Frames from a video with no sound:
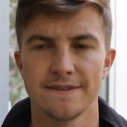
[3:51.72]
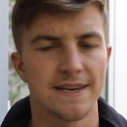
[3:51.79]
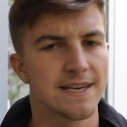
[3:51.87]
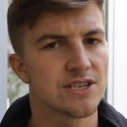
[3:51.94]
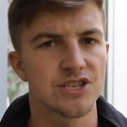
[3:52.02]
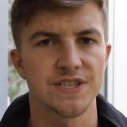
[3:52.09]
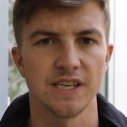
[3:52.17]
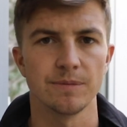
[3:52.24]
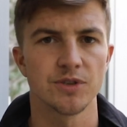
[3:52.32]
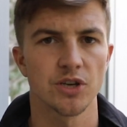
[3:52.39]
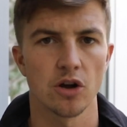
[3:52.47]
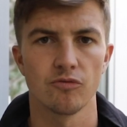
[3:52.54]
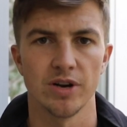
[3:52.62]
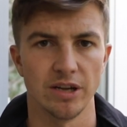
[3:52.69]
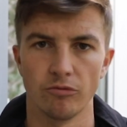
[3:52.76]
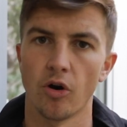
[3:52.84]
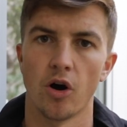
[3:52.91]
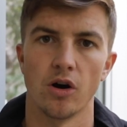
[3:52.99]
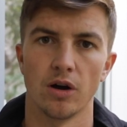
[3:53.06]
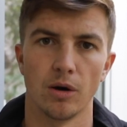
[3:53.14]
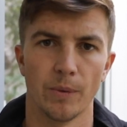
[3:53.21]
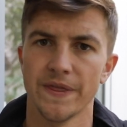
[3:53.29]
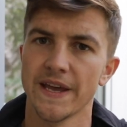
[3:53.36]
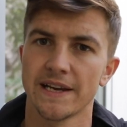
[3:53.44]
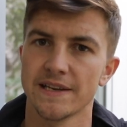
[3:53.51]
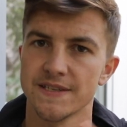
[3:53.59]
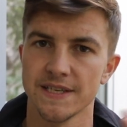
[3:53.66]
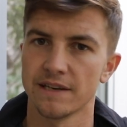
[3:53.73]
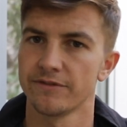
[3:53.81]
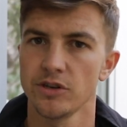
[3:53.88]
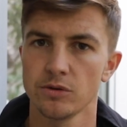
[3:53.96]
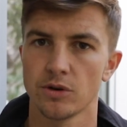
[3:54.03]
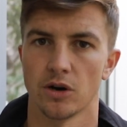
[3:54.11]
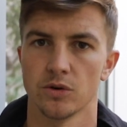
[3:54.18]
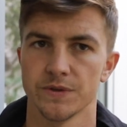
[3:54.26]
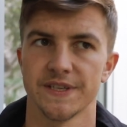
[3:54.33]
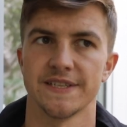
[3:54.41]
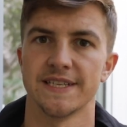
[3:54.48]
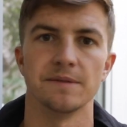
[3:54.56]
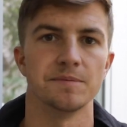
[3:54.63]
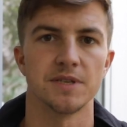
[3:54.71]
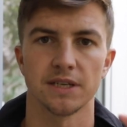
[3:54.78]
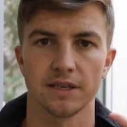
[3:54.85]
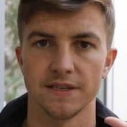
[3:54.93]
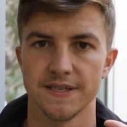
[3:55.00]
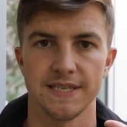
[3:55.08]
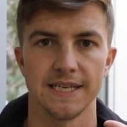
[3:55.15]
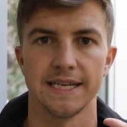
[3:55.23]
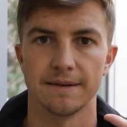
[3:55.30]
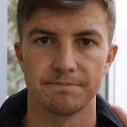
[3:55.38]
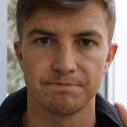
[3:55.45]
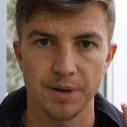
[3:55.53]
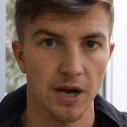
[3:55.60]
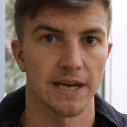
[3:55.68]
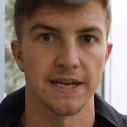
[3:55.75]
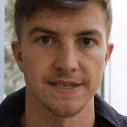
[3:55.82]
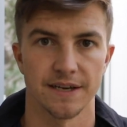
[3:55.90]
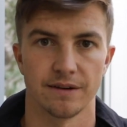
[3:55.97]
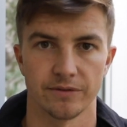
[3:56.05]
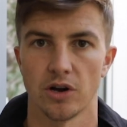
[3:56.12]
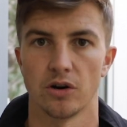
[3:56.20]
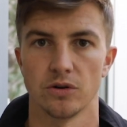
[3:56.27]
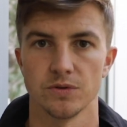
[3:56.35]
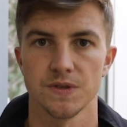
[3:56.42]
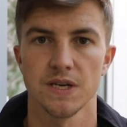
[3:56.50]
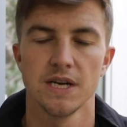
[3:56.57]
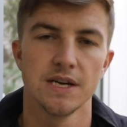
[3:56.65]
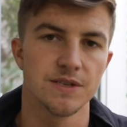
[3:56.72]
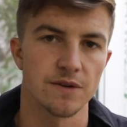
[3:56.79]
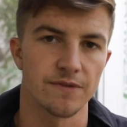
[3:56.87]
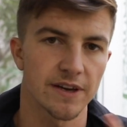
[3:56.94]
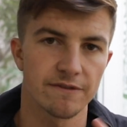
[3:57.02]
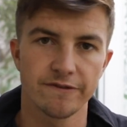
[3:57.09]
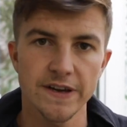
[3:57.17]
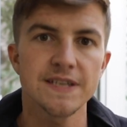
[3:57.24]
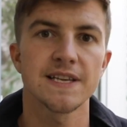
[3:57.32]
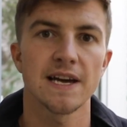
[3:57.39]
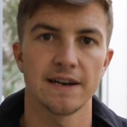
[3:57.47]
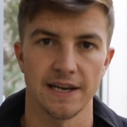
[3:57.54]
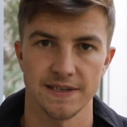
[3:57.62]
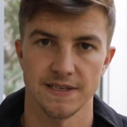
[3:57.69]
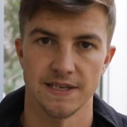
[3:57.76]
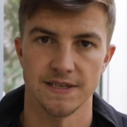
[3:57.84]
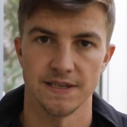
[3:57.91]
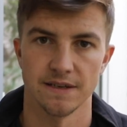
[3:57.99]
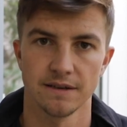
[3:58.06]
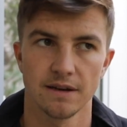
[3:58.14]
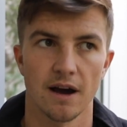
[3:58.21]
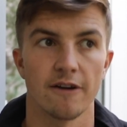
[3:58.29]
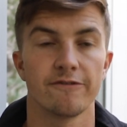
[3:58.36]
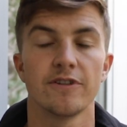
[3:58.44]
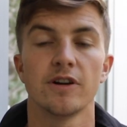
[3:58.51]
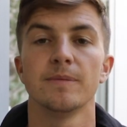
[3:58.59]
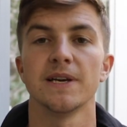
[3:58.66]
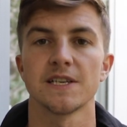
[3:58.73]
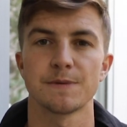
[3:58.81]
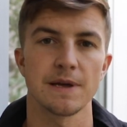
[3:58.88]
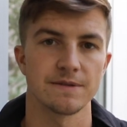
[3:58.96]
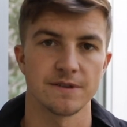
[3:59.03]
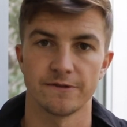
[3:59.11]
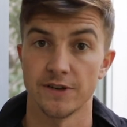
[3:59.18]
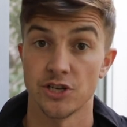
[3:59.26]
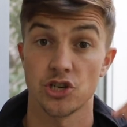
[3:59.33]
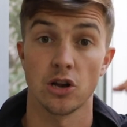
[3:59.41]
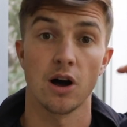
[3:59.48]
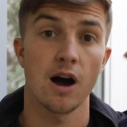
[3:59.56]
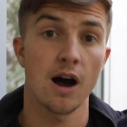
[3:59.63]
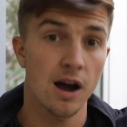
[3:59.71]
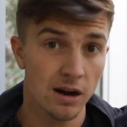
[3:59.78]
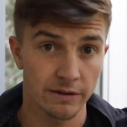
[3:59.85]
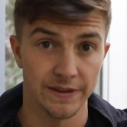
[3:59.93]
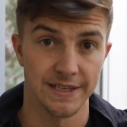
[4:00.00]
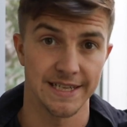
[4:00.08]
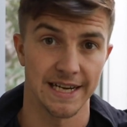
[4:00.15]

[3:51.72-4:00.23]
things just seem to go really wrong, and when they concede a few goals, they seem to concede a bucket ton of goals. So if they can fix that next season, I firmly expect them to finish a lot higher in the